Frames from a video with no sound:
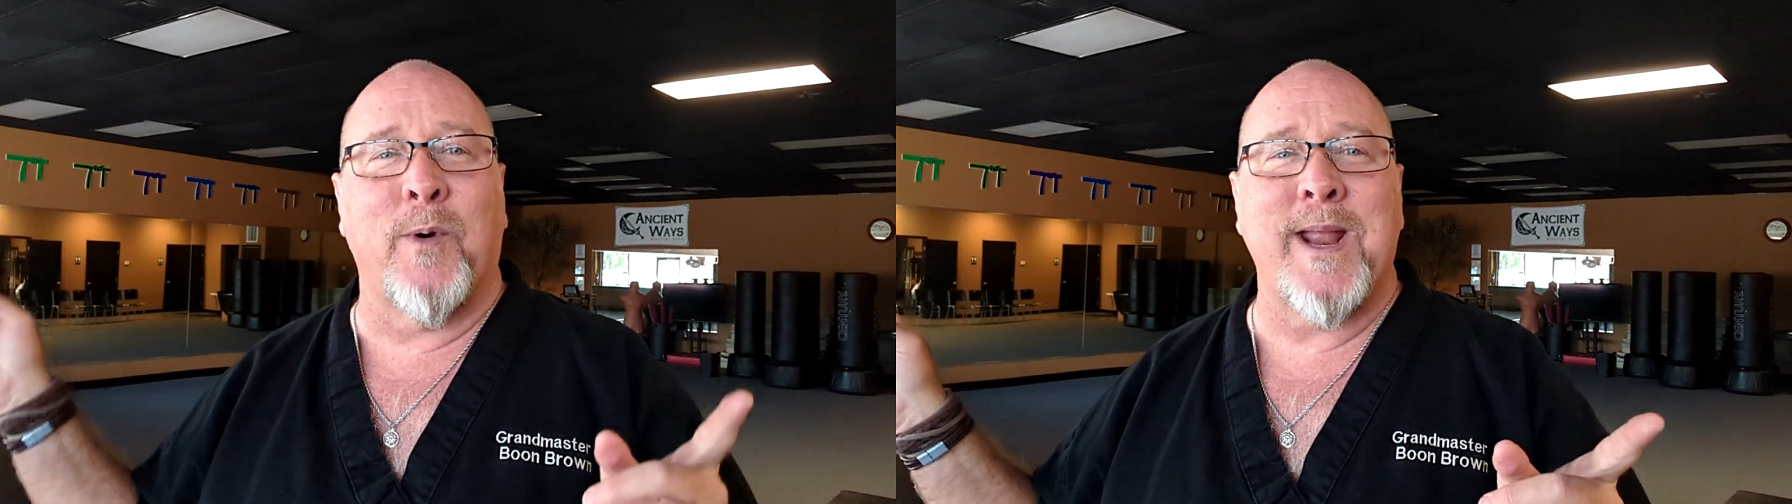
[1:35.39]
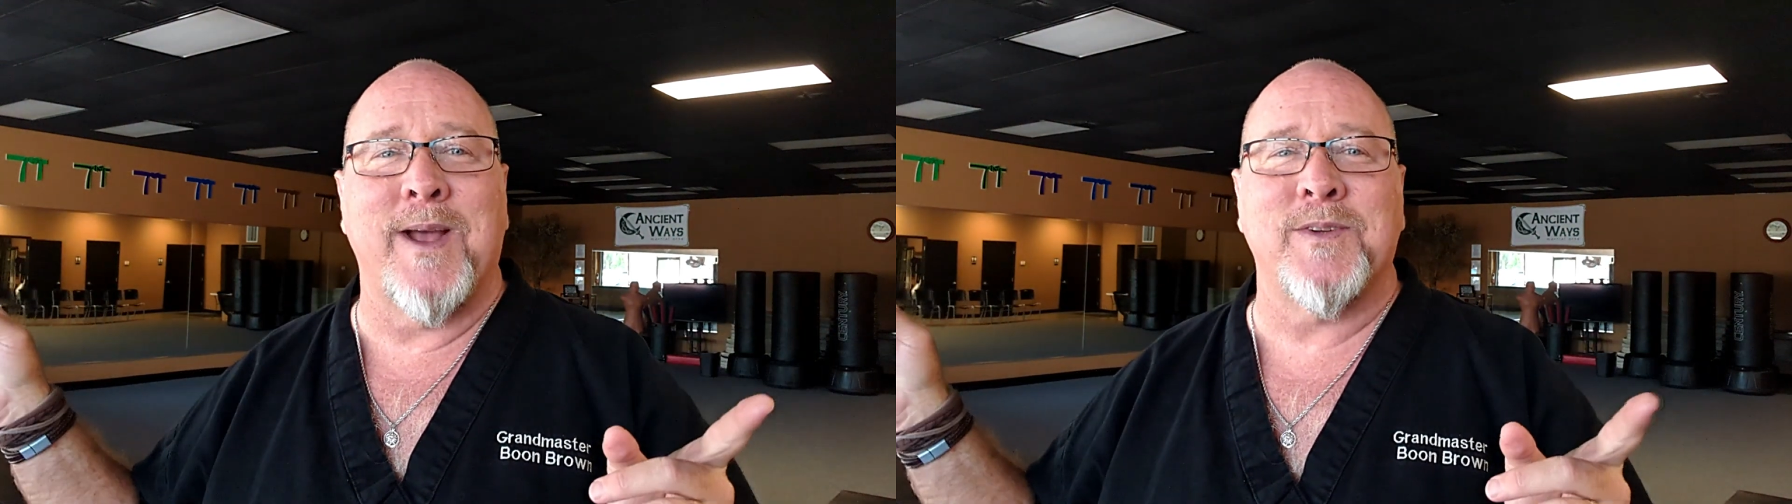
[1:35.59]

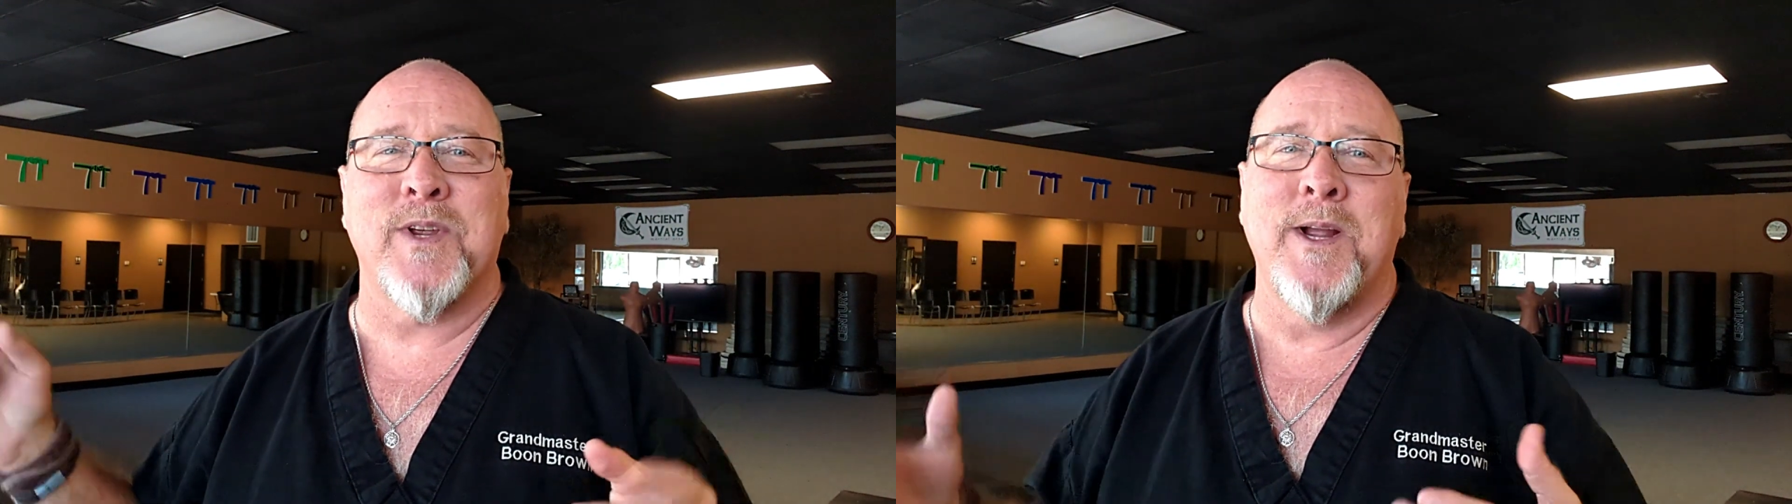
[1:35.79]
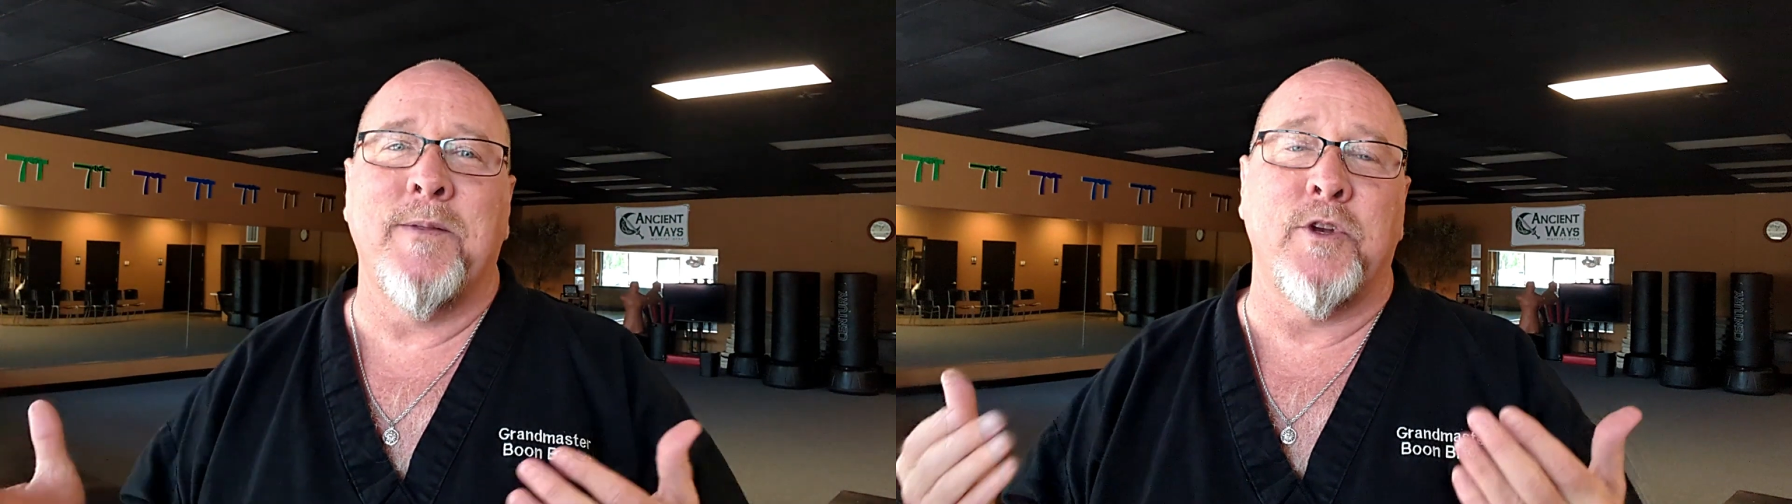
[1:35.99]

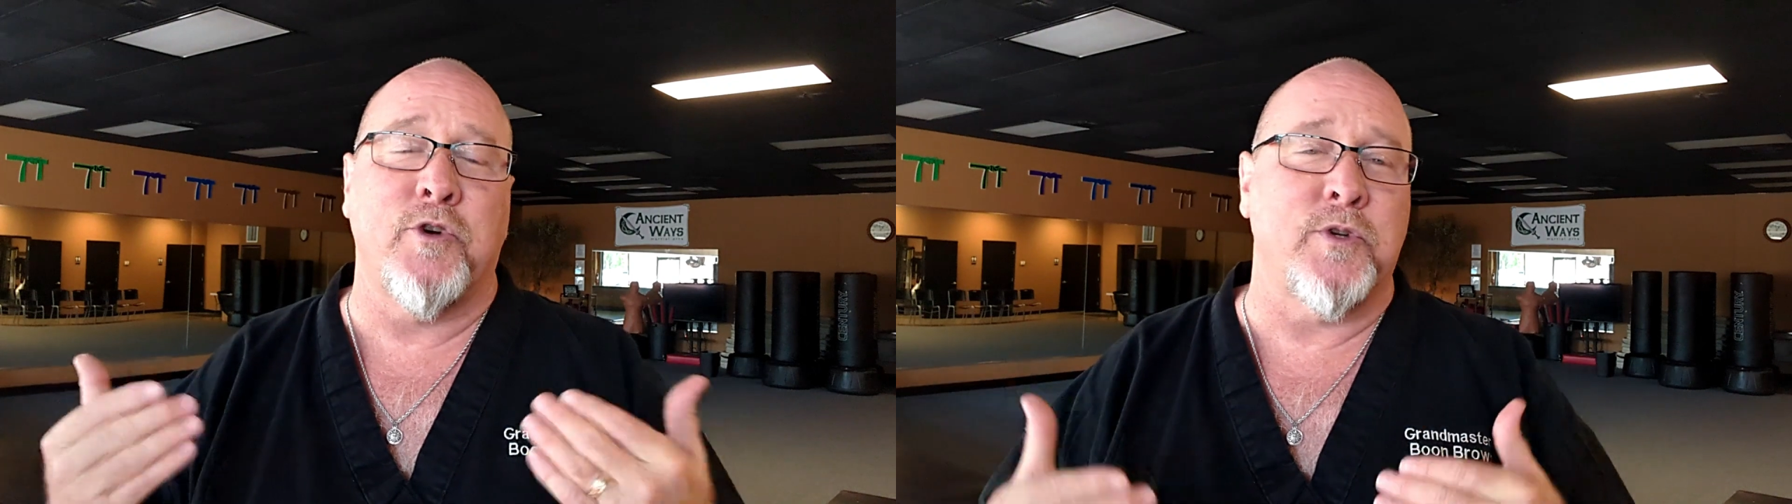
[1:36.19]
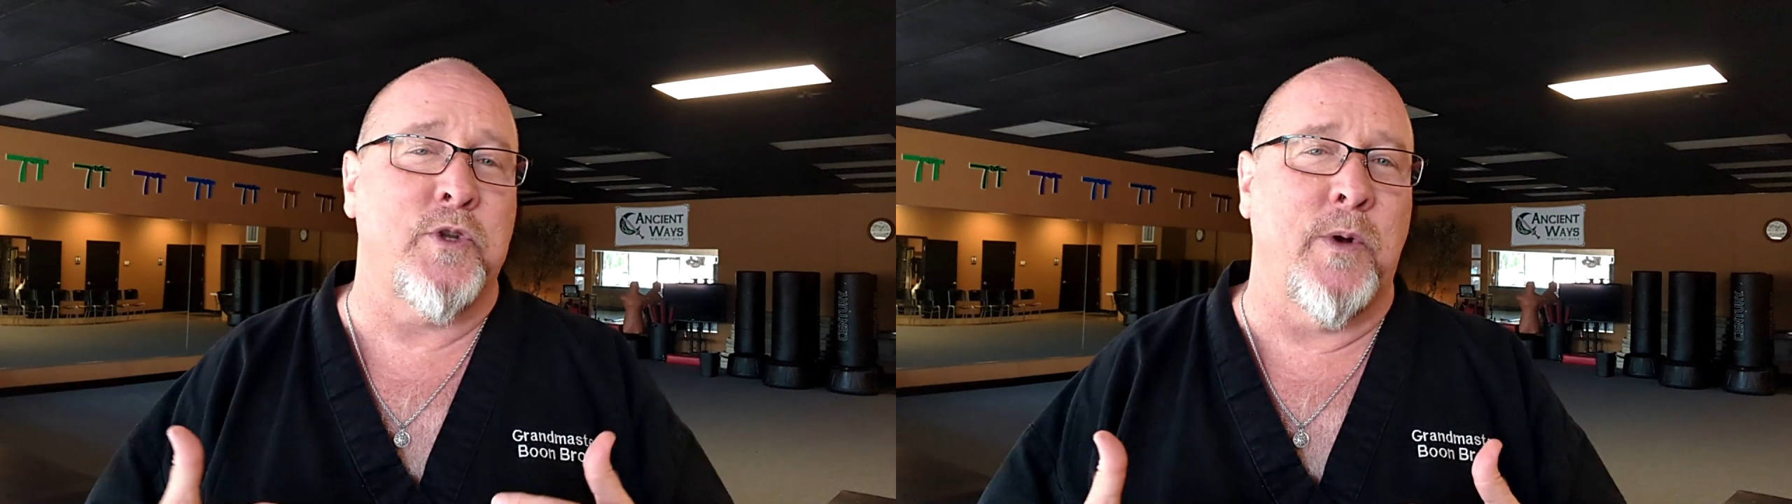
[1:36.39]
Maria's
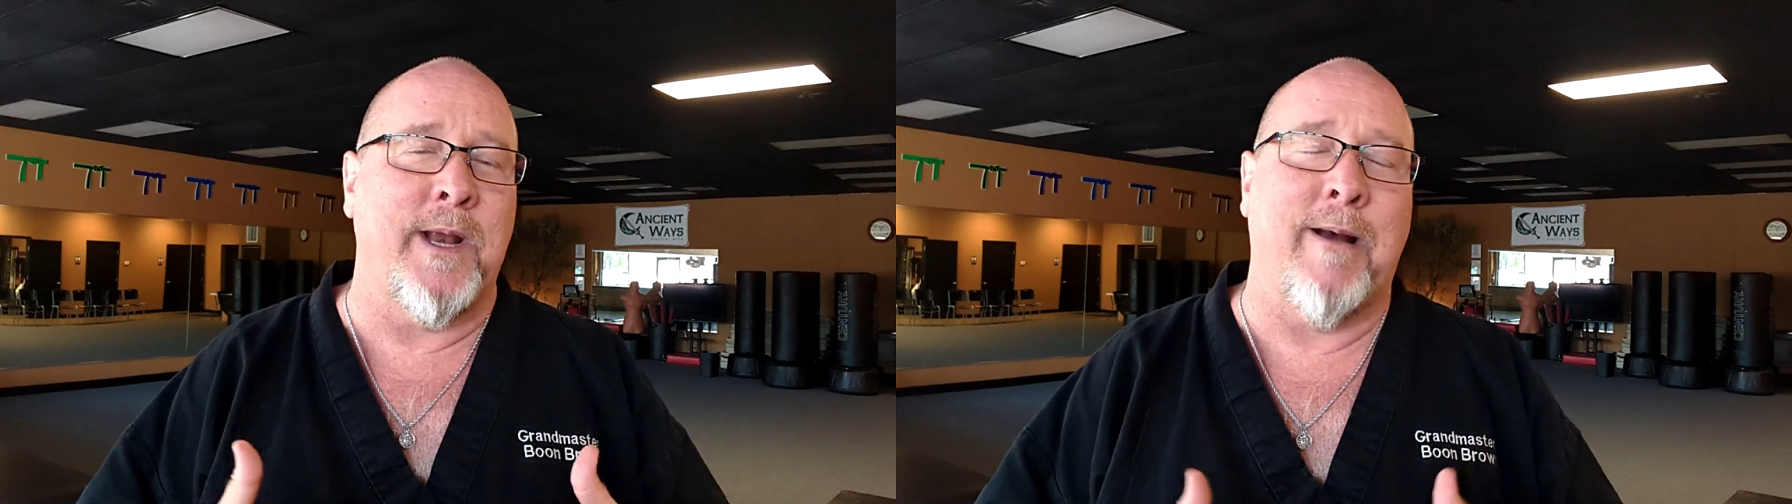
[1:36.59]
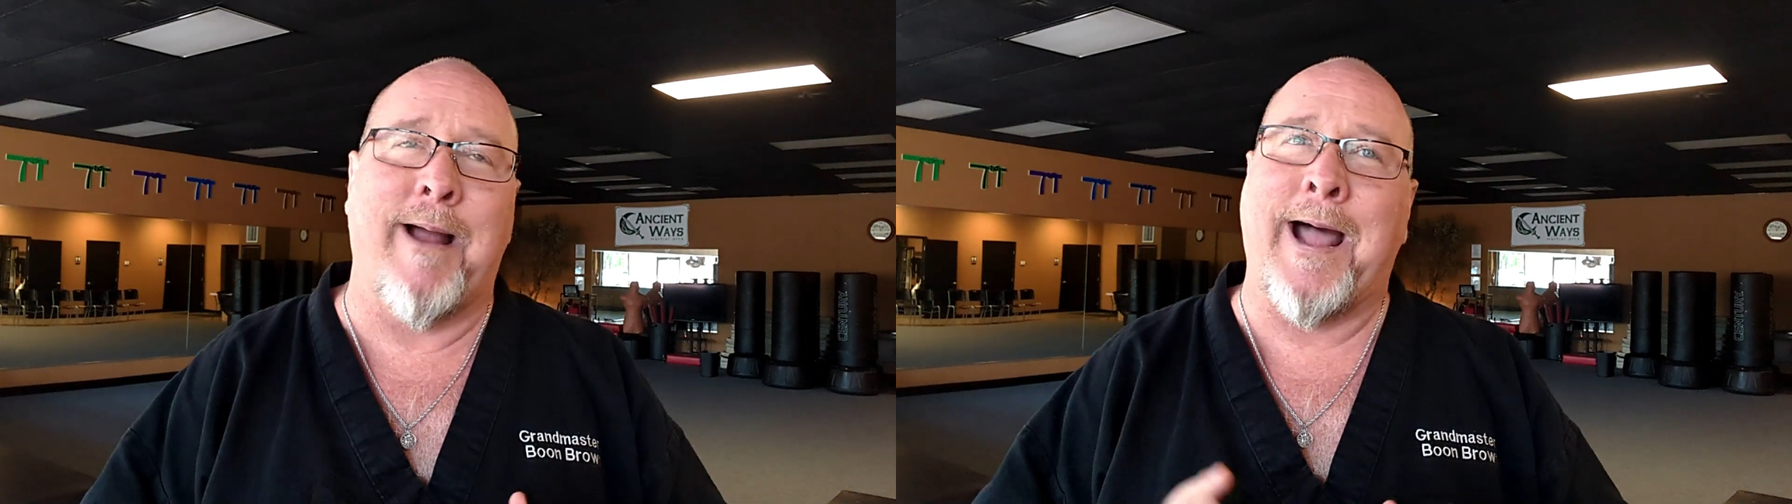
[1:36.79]
that you're a student here.